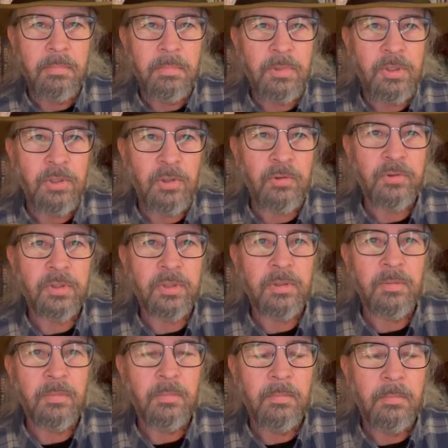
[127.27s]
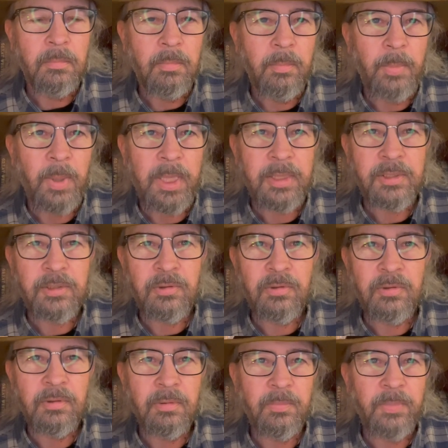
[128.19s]
chosen by
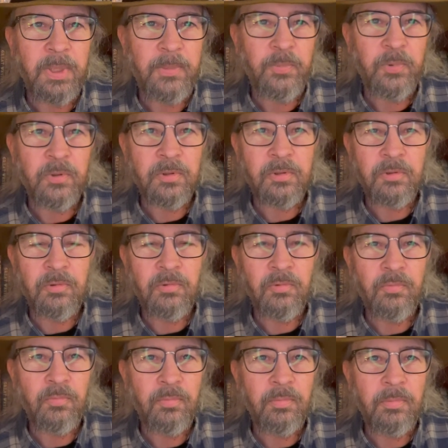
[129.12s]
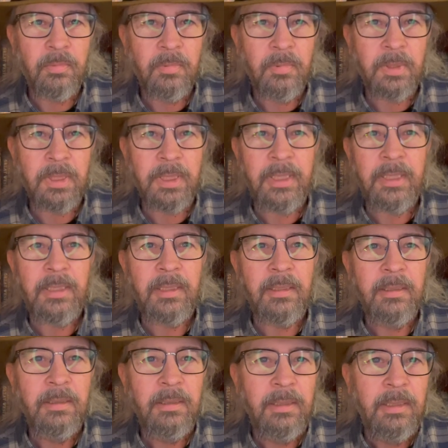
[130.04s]
certain people to lead